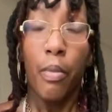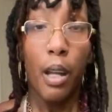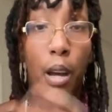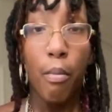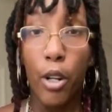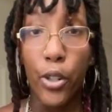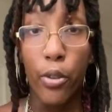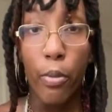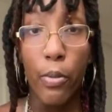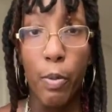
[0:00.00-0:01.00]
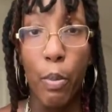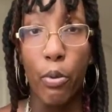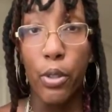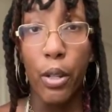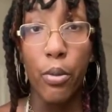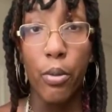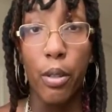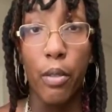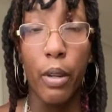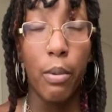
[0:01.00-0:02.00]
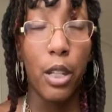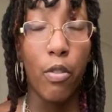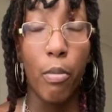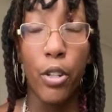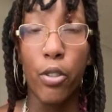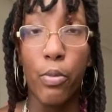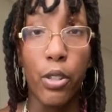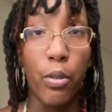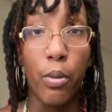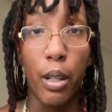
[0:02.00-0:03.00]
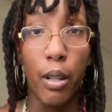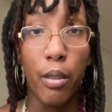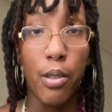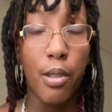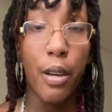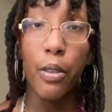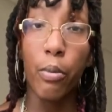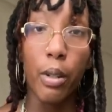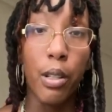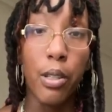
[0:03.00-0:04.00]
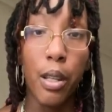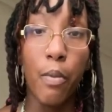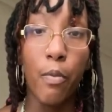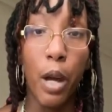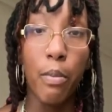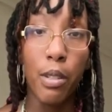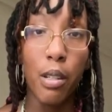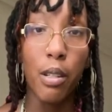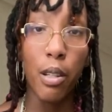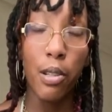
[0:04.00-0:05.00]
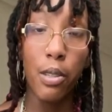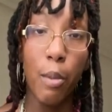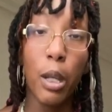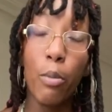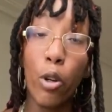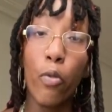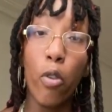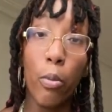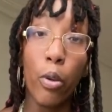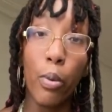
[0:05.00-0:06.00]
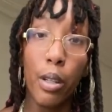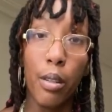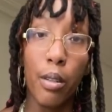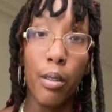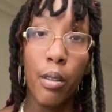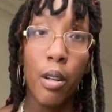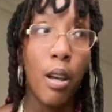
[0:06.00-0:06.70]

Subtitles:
Not mushrooms. People will tell you can get vitamin D from mushrooms. No, you can't. It's not the same vitamin D. It's not the same chemical form that we need.